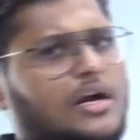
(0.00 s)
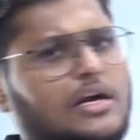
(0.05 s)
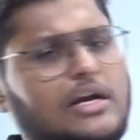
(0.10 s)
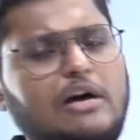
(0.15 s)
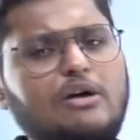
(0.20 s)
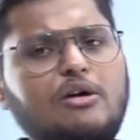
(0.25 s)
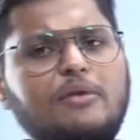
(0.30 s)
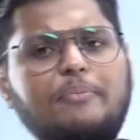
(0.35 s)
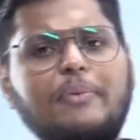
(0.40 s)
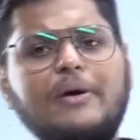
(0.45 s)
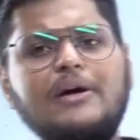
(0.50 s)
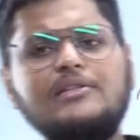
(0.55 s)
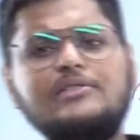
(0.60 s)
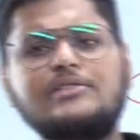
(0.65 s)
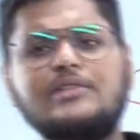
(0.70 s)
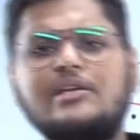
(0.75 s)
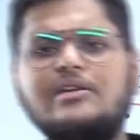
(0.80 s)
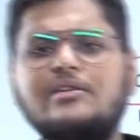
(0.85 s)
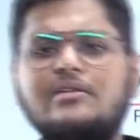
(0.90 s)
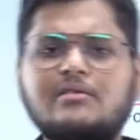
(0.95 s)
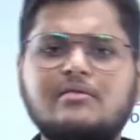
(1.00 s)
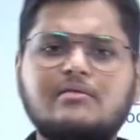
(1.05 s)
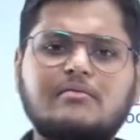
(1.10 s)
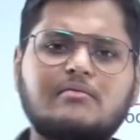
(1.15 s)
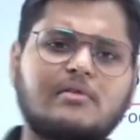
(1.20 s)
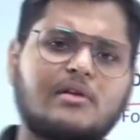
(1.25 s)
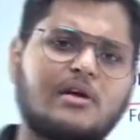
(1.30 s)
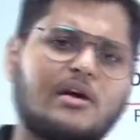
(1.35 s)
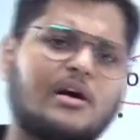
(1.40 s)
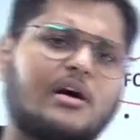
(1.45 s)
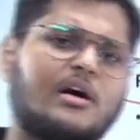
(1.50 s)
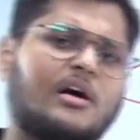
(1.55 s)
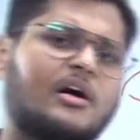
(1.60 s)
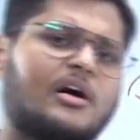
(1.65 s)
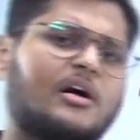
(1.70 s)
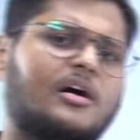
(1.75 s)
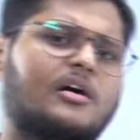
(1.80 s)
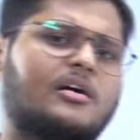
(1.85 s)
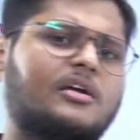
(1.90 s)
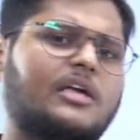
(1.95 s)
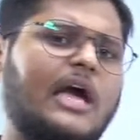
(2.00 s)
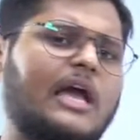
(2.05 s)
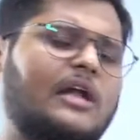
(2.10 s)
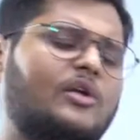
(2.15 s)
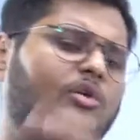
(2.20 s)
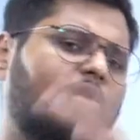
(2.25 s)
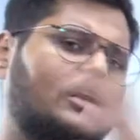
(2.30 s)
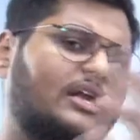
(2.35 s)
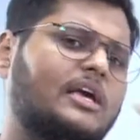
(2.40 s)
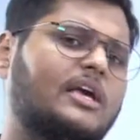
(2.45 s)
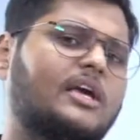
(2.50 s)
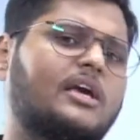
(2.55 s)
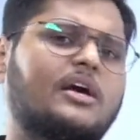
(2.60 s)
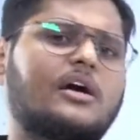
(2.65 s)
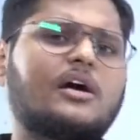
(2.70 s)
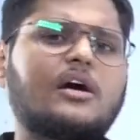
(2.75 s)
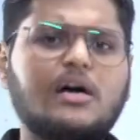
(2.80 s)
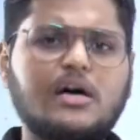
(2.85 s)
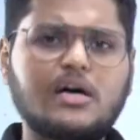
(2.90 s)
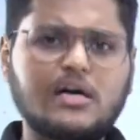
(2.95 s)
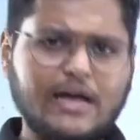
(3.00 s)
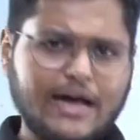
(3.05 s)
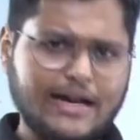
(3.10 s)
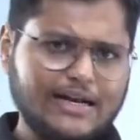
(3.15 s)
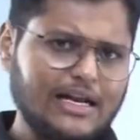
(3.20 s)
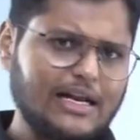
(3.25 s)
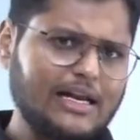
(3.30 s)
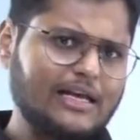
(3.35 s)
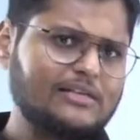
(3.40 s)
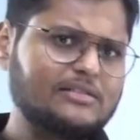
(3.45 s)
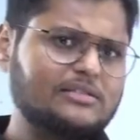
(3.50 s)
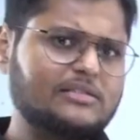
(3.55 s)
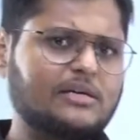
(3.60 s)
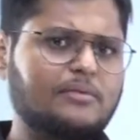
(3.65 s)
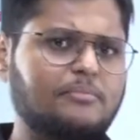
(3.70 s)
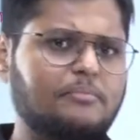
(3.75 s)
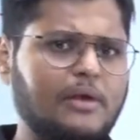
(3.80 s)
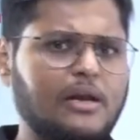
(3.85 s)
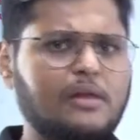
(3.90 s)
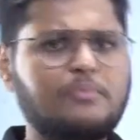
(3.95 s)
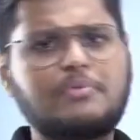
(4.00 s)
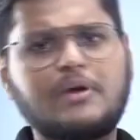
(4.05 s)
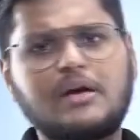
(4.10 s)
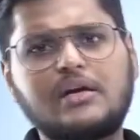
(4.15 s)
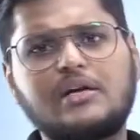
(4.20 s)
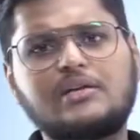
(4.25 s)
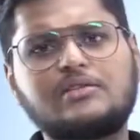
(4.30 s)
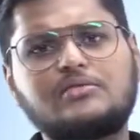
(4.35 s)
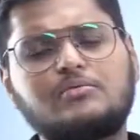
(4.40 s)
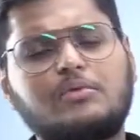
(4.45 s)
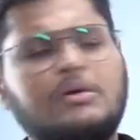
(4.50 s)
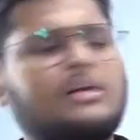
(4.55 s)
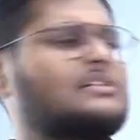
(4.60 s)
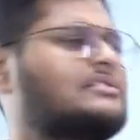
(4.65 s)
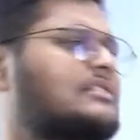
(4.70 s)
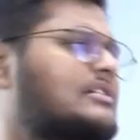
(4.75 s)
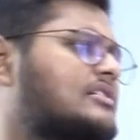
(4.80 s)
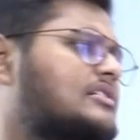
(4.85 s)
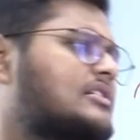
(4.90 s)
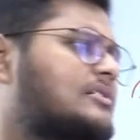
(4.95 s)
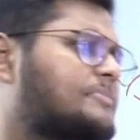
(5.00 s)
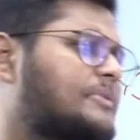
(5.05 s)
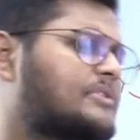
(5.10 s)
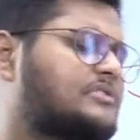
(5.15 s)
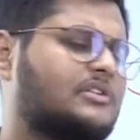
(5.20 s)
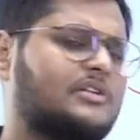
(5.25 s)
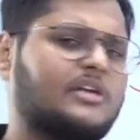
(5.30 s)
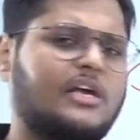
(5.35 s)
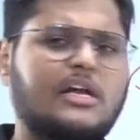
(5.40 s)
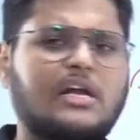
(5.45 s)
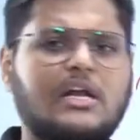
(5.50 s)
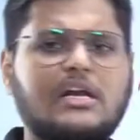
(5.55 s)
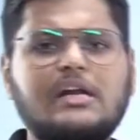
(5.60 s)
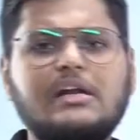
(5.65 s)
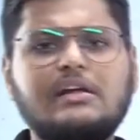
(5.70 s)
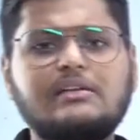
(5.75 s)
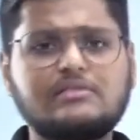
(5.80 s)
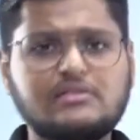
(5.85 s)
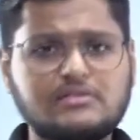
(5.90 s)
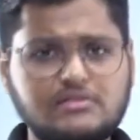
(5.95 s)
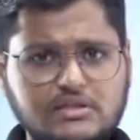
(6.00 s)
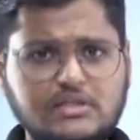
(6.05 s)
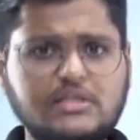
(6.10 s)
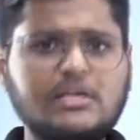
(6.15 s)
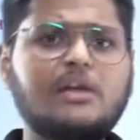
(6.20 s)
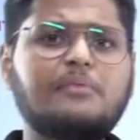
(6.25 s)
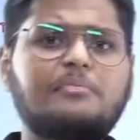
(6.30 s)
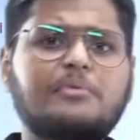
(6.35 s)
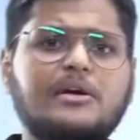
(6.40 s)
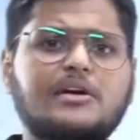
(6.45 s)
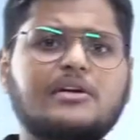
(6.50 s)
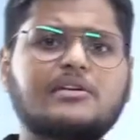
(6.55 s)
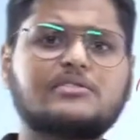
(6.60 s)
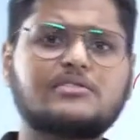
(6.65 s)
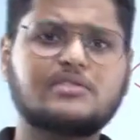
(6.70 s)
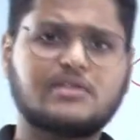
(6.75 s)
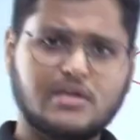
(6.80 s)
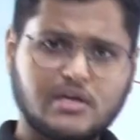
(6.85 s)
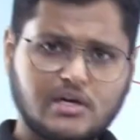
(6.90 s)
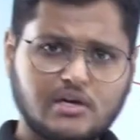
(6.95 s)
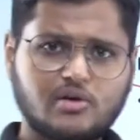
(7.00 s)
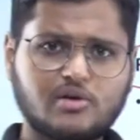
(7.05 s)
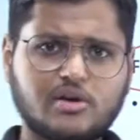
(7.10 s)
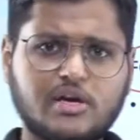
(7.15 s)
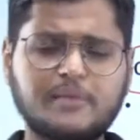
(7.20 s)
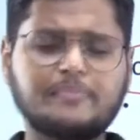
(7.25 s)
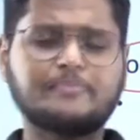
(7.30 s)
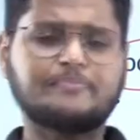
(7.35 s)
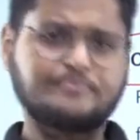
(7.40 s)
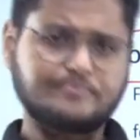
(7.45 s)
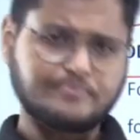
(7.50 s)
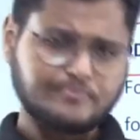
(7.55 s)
now a person can only analyze the milk products, whereas another person can analyze the cereal products. Okay,